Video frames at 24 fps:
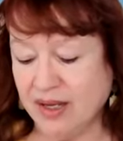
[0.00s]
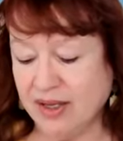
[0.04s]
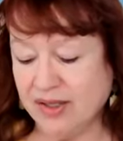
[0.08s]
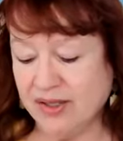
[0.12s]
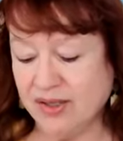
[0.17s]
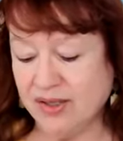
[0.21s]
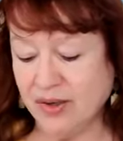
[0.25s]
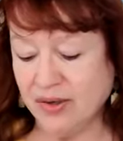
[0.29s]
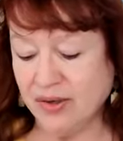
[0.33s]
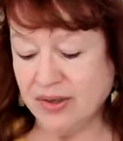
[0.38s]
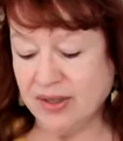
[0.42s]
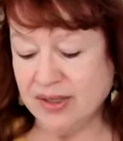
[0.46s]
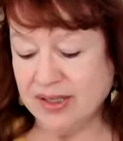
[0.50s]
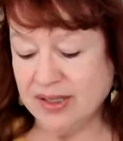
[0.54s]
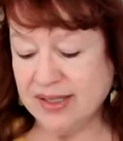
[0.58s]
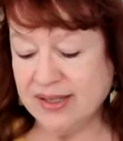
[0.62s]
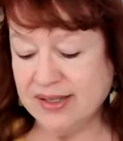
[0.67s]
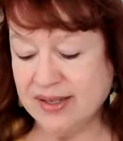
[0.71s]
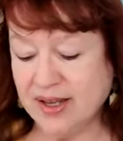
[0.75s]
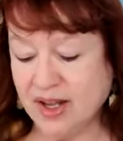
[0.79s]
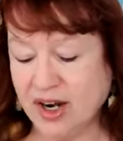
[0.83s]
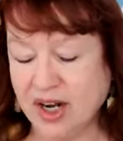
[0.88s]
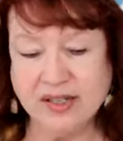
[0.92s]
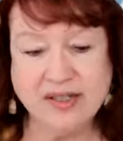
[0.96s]
So
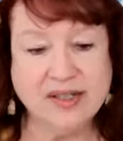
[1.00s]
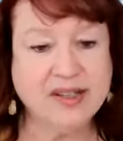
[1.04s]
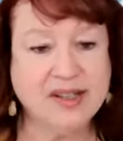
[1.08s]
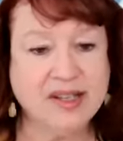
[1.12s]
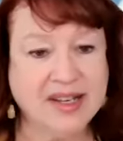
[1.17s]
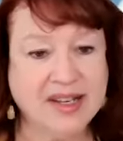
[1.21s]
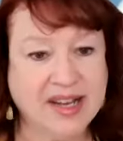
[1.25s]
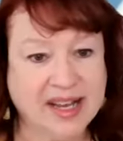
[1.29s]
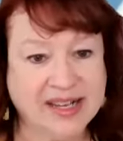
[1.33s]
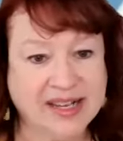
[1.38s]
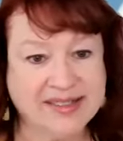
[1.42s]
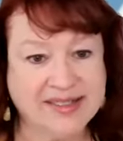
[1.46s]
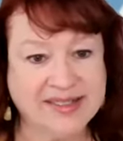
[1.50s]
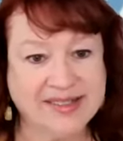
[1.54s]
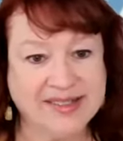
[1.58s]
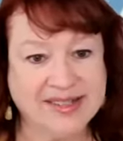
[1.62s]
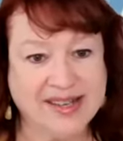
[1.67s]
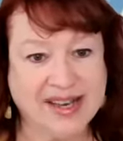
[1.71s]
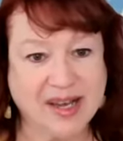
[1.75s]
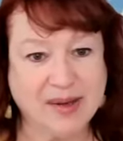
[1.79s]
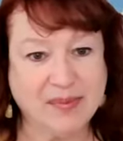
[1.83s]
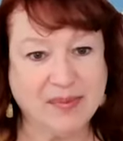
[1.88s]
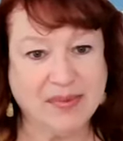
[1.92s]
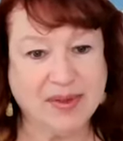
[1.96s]
let's get on to the next
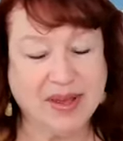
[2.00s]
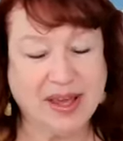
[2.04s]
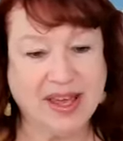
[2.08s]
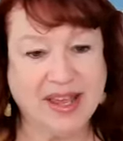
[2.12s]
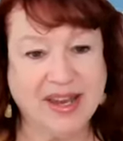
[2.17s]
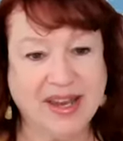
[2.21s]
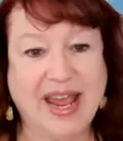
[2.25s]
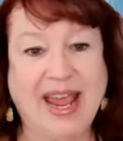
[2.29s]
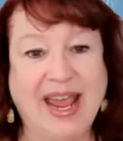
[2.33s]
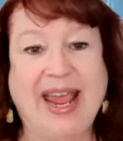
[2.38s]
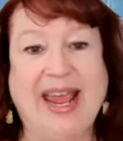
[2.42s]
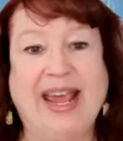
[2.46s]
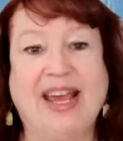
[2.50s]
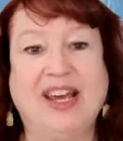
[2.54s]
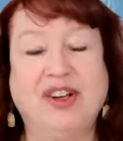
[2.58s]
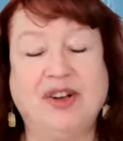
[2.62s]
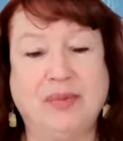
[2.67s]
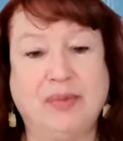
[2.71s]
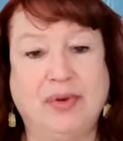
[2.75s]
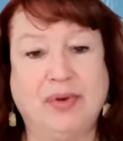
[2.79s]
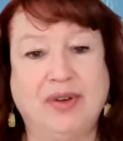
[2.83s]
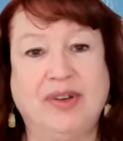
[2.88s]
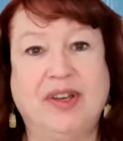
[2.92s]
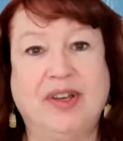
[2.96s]
type, an
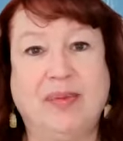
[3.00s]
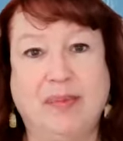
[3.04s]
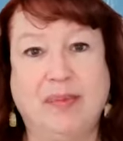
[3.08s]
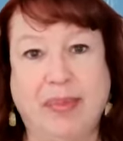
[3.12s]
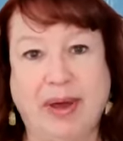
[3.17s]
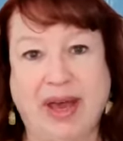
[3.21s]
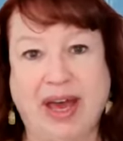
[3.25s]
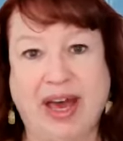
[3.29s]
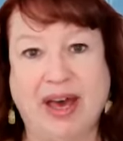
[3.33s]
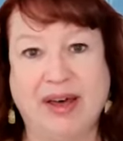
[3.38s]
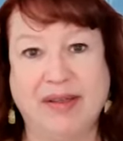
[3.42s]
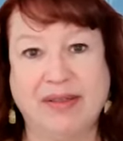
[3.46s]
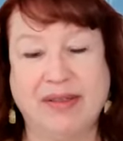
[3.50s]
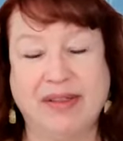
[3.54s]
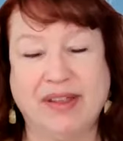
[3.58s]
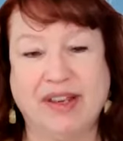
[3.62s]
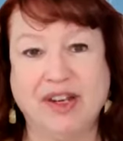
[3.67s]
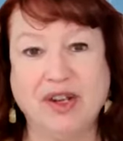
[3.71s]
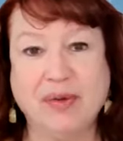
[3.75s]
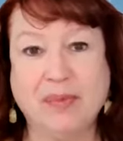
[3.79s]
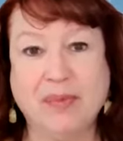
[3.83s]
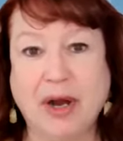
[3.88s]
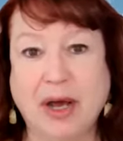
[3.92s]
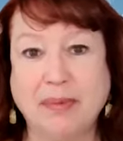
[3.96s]
animal empath.
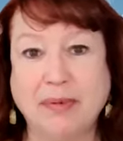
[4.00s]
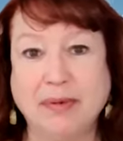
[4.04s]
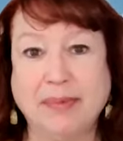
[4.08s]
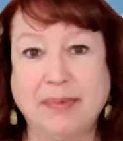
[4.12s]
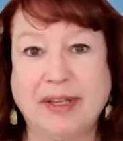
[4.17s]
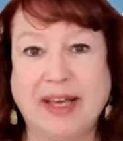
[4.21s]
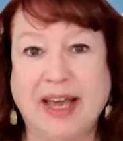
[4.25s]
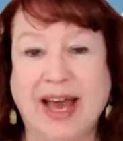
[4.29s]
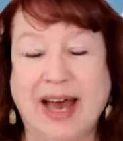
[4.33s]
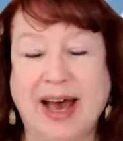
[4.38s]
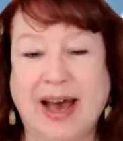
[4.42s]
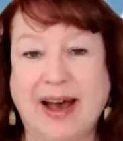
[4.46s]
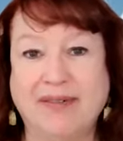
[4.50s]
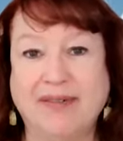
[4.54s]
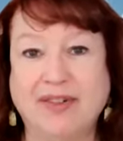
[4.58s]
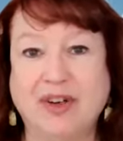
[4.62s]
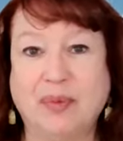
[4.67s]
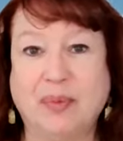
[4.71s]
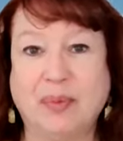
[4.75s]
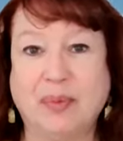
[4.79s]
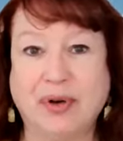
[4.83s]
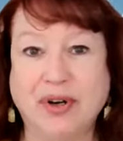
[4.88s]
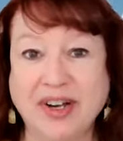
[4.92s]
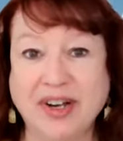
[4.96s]
And you probably have
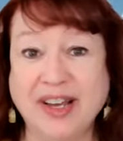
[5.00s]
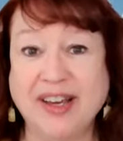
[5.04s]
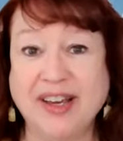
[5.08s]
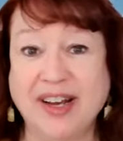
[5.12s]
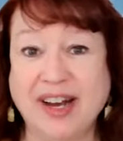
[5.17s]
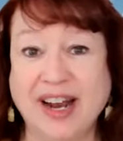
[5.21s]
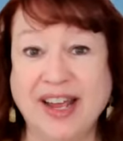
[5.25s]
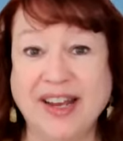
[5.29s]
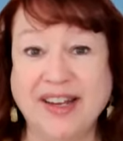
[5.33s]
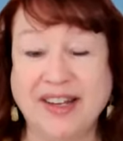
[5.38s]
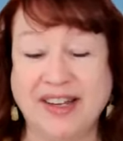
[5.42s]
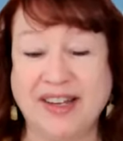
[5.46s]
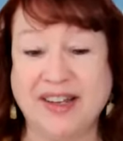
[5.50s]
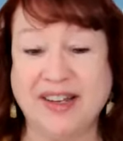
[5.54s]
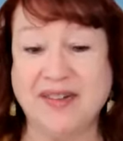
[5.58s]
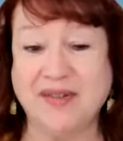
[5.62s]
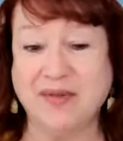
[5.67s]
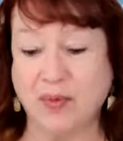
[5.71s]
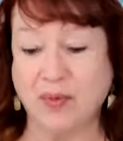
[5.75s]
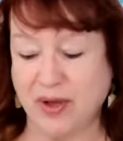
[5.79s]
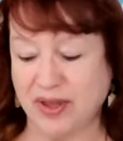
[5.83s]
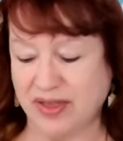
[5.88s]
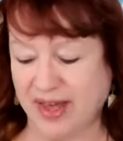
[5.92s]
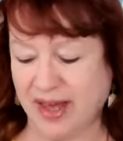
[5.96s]
a pretty good idea
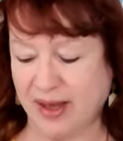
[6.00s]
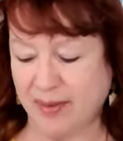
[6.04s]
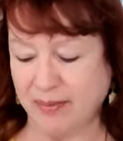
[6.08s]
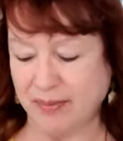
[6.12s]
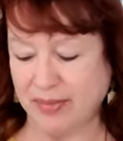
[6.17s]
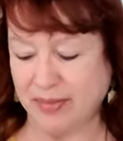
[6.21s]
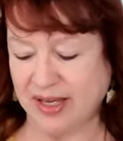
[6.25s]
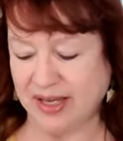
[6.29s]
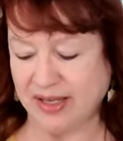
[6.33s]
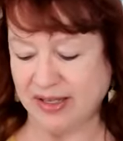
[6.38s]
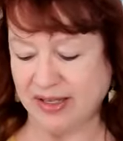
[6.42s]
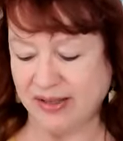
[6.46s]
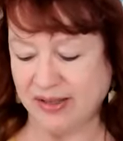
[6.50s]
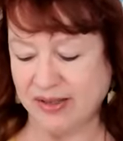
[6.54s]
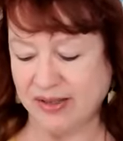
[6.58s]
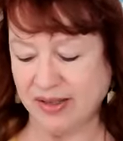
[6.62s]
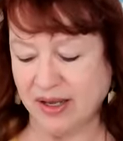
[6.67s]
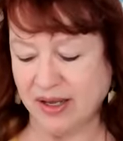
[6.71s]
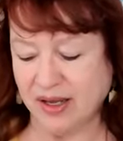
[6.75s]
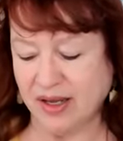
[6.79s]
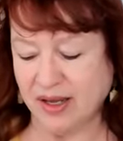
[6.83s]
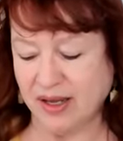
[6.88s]
of what that means.